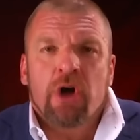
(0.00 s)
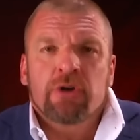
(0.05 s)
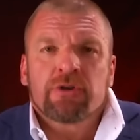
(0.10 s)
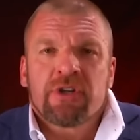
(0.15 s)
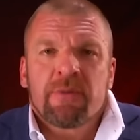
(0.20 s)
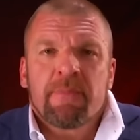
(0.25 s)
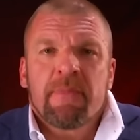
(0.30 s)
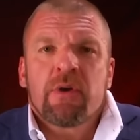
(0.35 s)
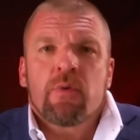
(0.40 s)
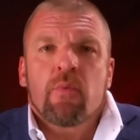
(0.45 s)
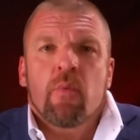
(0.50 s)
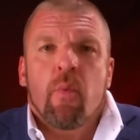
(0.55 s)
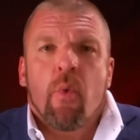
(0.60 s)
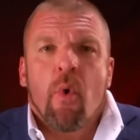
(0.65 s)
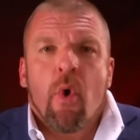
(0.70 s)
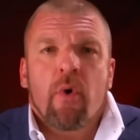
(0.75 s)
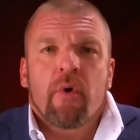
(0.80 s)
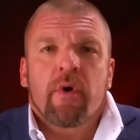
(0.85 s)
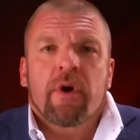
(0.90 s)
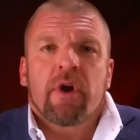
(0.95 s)
ultimate
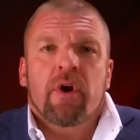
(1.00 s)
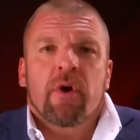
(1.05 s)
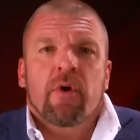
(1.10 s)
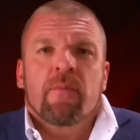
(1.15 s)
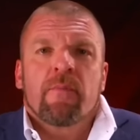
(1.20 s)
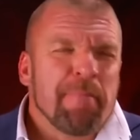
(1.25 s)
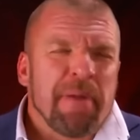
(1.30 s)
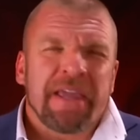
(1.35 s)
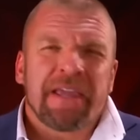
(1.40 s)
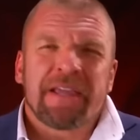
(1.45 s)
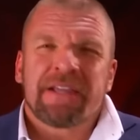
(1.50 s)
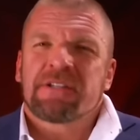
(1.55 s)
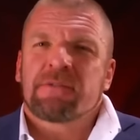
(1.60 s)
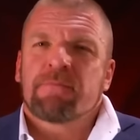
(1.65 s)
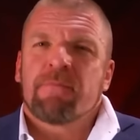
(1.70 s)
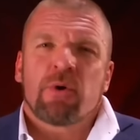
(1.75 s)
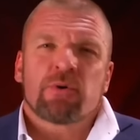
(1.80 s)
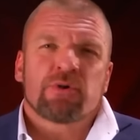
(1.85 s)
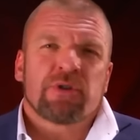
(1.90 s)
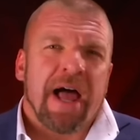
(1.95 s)
warrior, biggest,
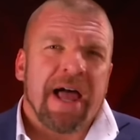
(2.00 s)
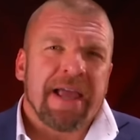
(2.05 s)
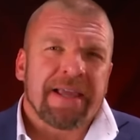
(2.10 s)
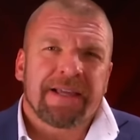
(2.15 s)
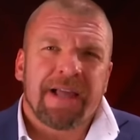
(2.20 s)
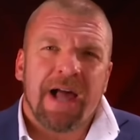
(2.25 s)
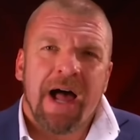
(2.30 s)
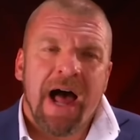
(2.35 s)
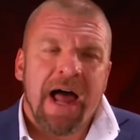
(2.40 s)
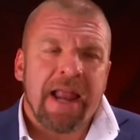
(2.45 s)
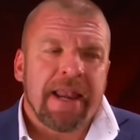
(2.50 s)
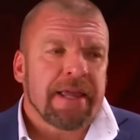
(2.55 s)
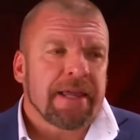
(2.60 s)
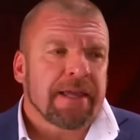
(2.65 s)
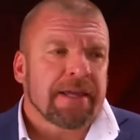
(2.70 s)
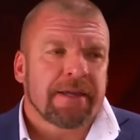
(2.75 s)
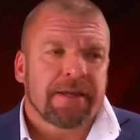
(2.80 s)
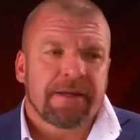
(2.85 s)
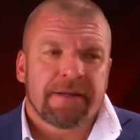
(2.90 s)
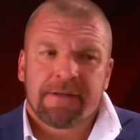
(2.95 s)
most iconic,